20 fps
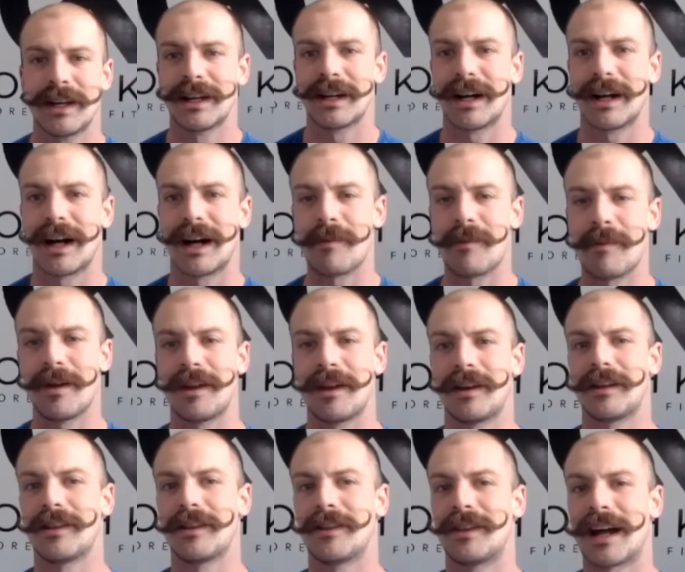I mean,
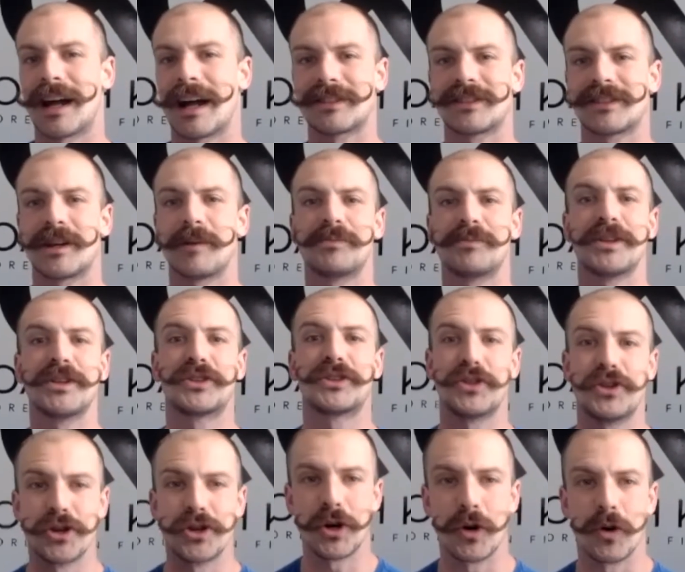that's something to
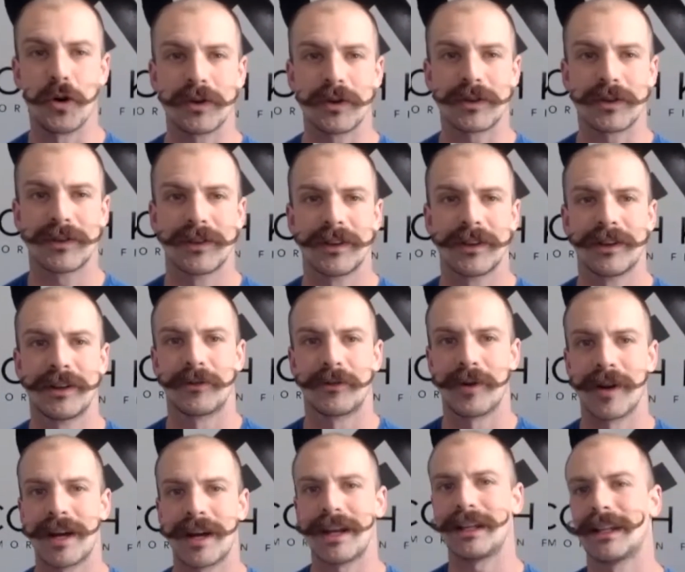note, right?